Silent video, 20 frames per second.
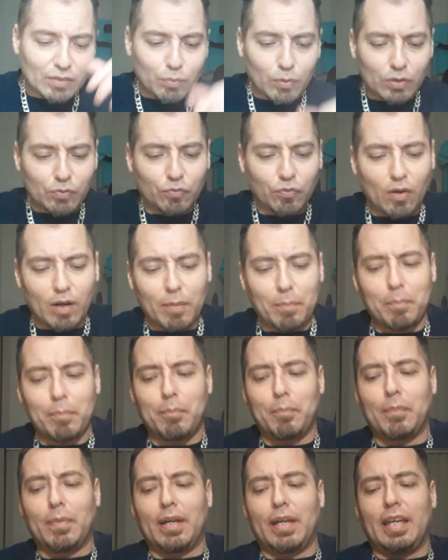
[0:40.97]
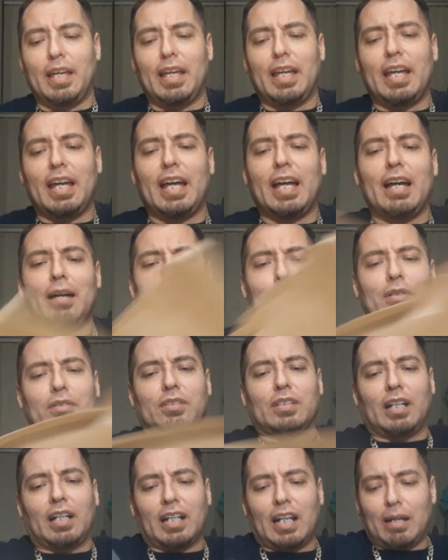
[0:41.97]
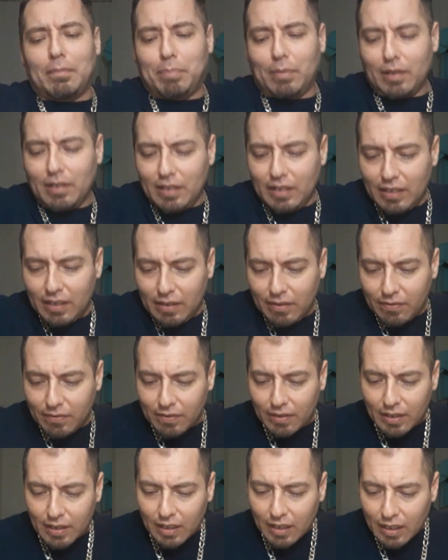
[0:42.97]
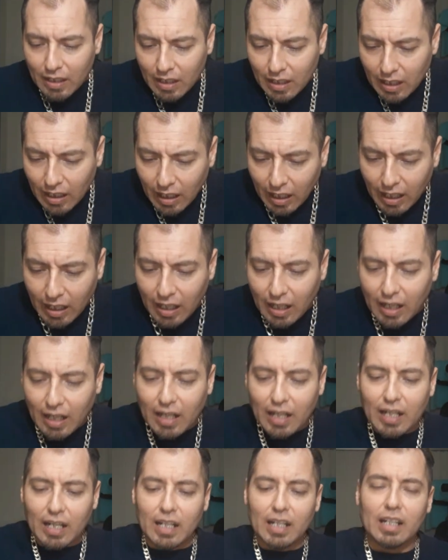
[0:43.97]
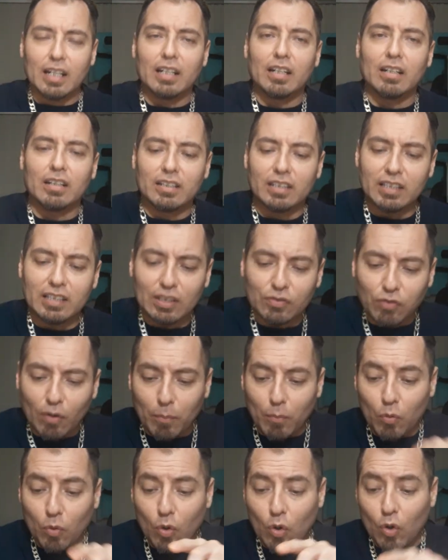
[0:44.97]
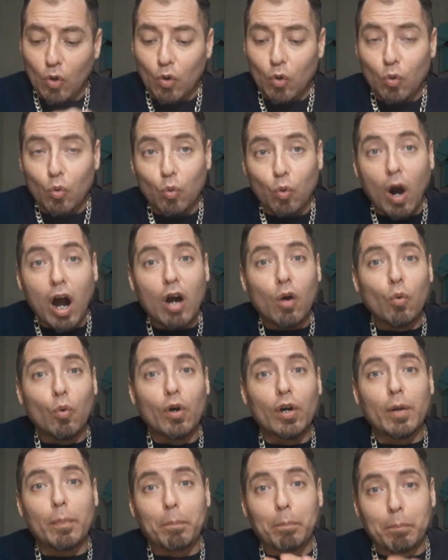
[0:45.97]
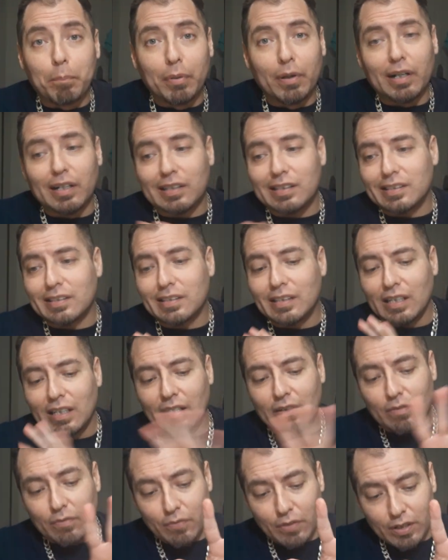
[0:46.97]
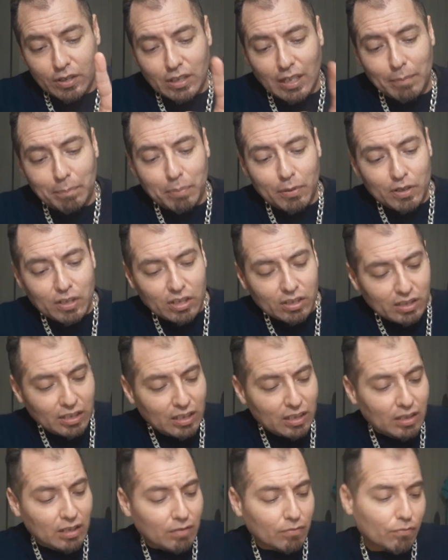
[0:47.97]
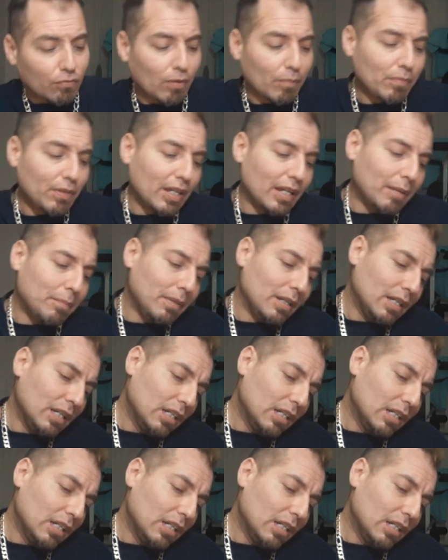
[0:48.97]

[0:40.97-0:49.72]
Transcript: was from Amazon, I believe. This is from Rockwood Books. First time purchasing from them.